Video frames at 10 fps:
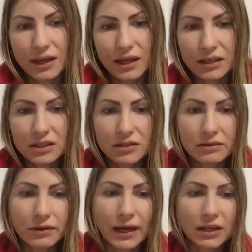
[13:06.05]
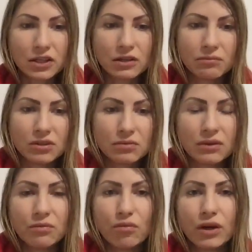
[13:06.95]
interaction
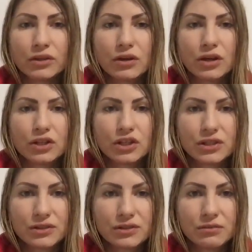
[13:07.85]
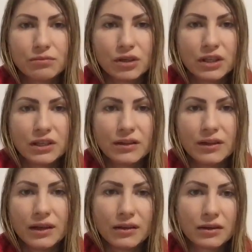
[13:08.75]
between one consciousness embodied and
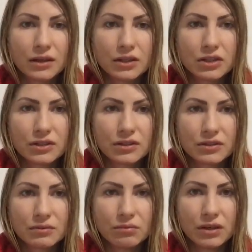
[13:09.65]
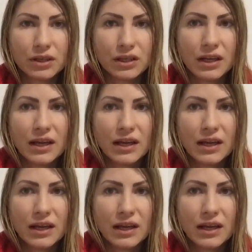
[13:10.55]
the other consciousness embodied.